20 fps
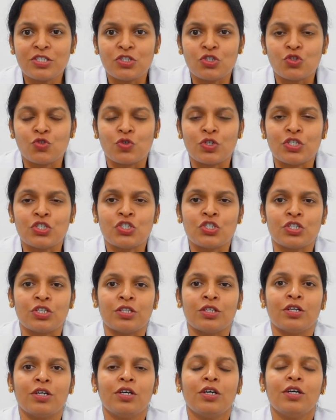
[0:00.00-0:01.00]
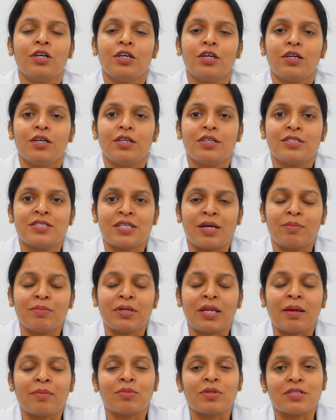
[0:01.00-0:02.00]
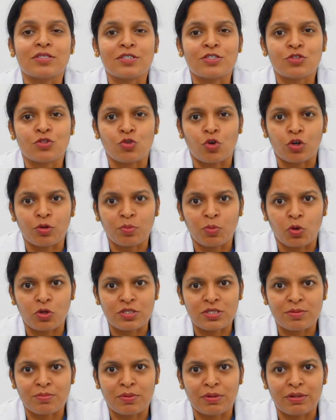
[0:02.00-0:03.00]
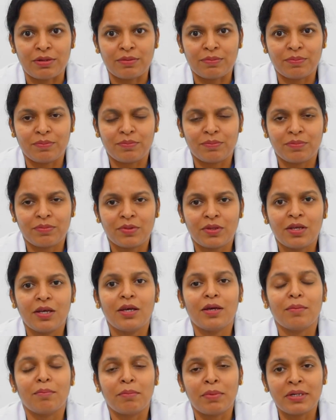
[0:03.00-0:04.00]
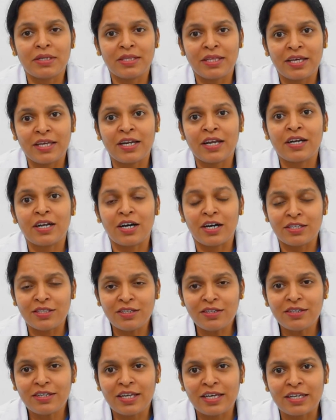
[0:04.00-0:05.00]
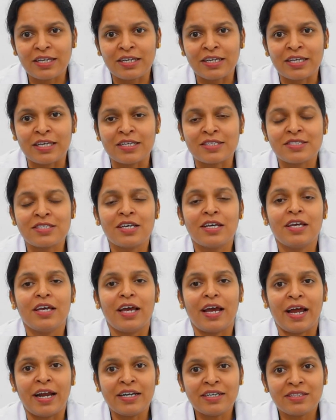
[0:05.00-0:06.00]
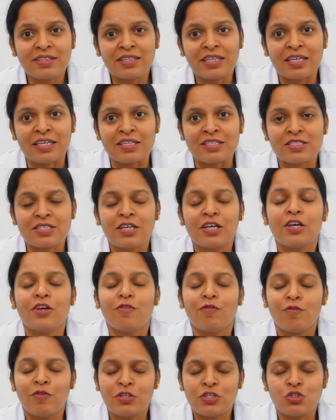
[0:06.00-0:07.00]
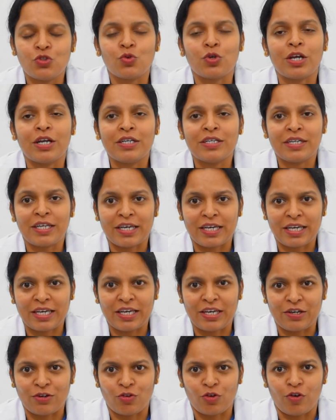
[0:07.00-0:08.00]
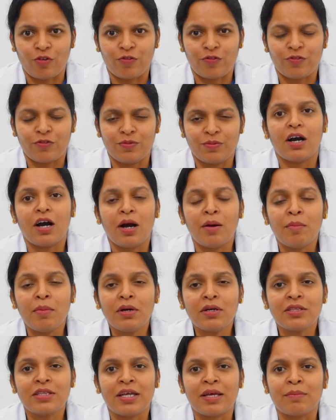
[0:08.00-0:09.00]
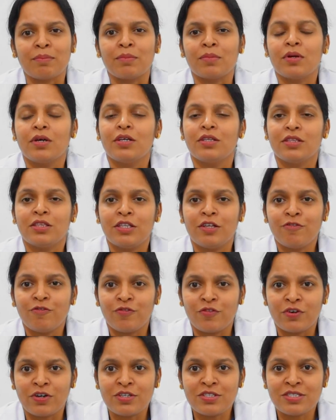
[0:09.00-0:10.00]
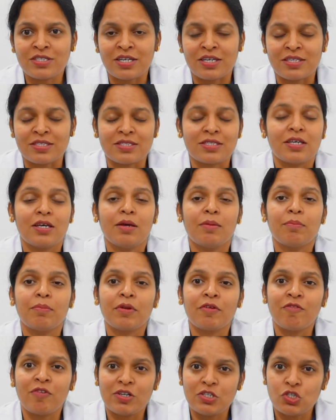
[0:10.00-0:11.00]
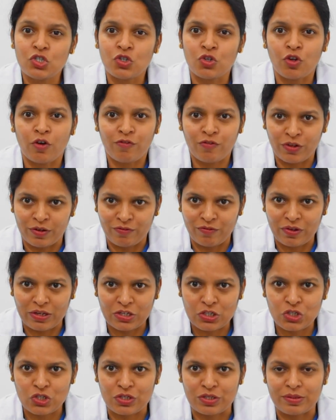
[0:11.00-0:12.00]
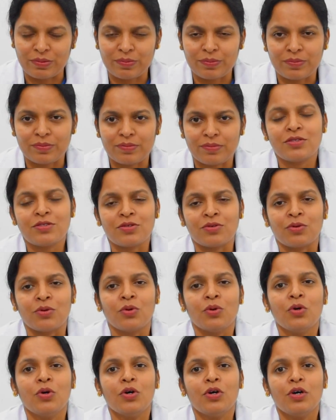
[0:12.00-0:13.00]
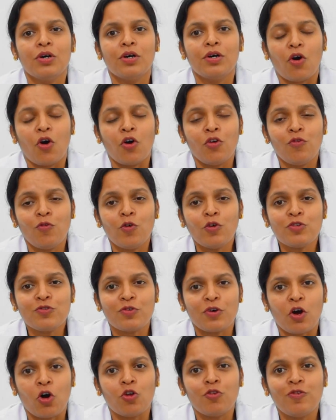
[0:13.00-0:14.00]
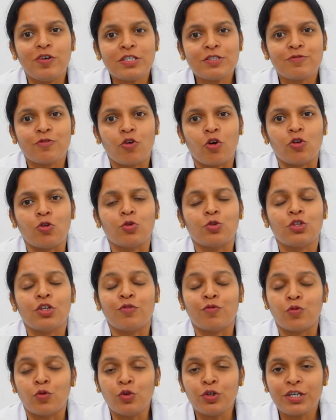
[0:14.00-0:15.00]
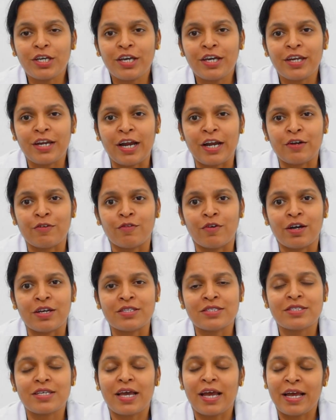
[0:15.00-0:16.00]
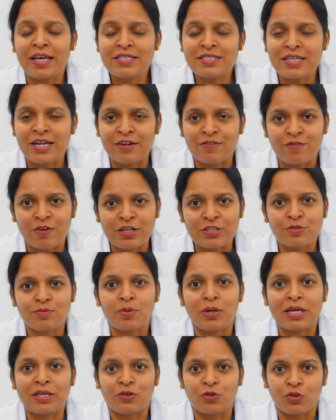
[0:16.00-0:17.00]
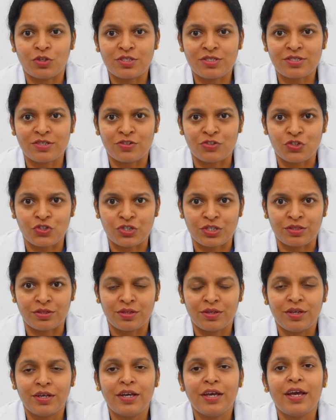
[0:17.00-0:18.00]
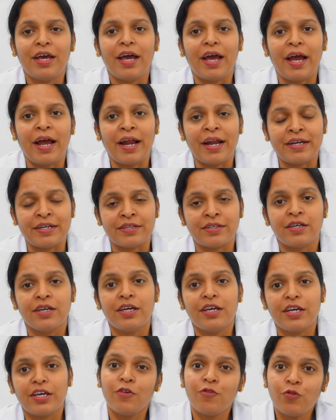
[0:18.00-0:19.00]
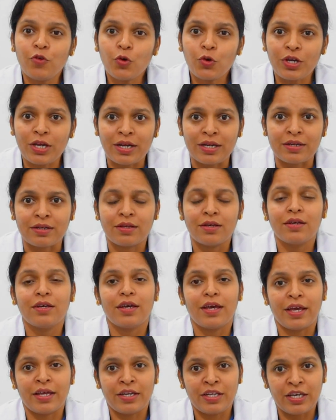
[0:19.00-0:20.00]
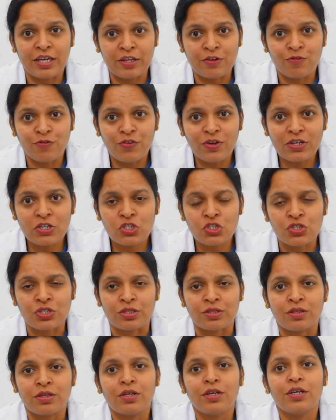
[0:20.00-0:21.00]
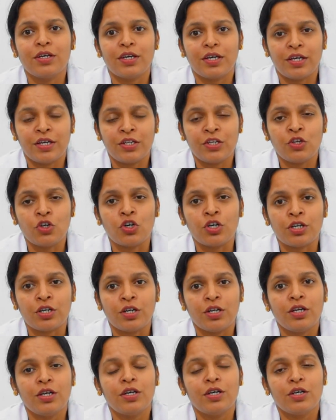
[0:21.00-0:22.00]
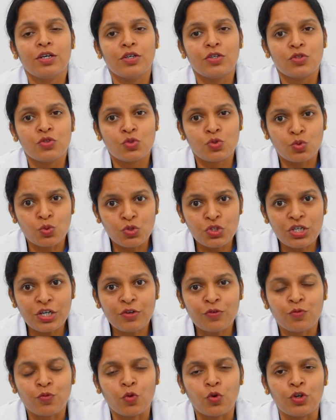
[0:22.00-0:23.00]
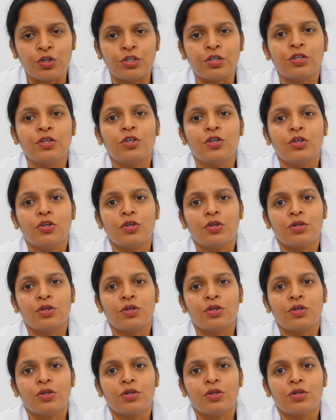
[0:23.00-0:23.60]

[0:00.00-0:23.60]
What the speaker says: situation, sometimes this is not possible. But there are other techniques and things which you can take care of. Among them, the first is prevention of infection. So, always follow the wound care advice as advised by your surgeon. And if you get any infection in your sutured wound